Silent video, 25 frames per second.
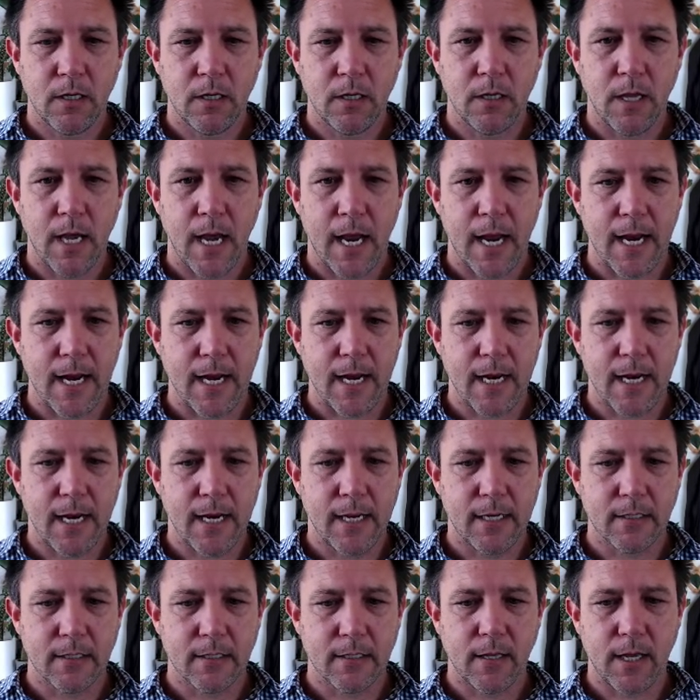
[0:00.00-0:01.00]

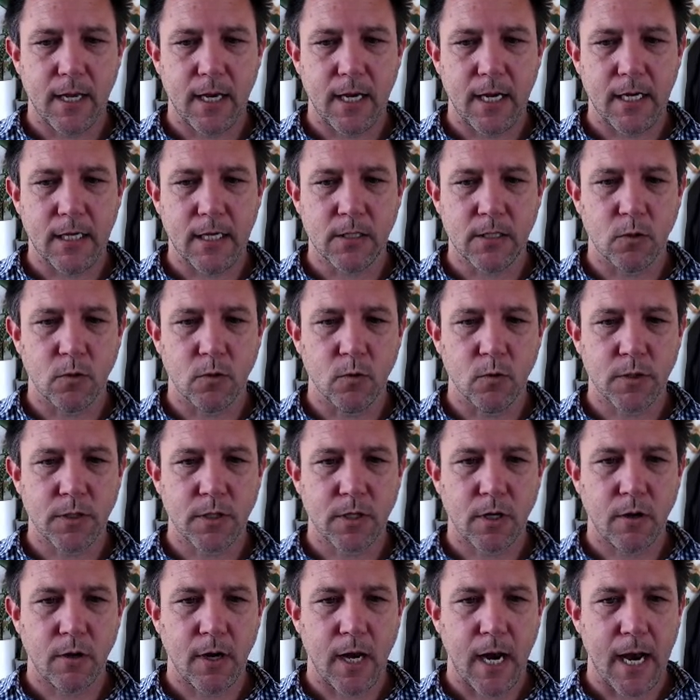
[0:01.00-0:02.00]
And there is
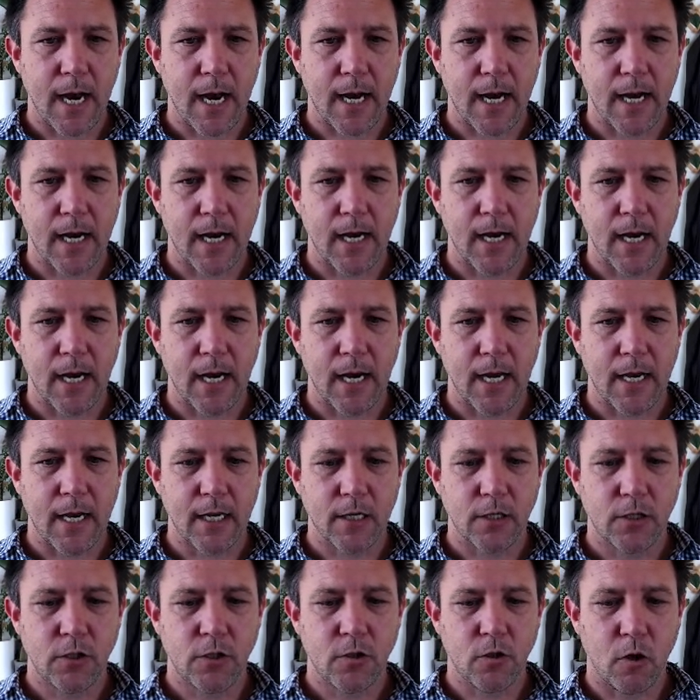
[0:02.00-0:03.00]
also a
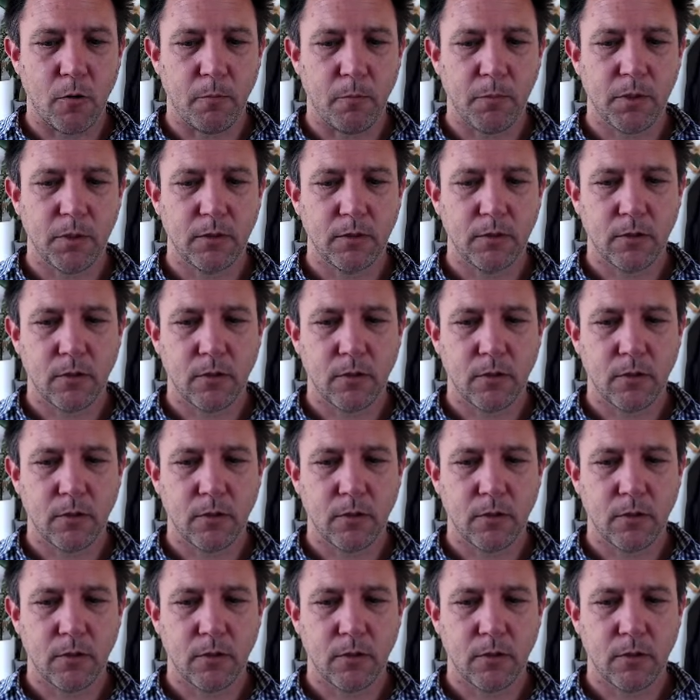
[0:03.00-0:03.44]
shop.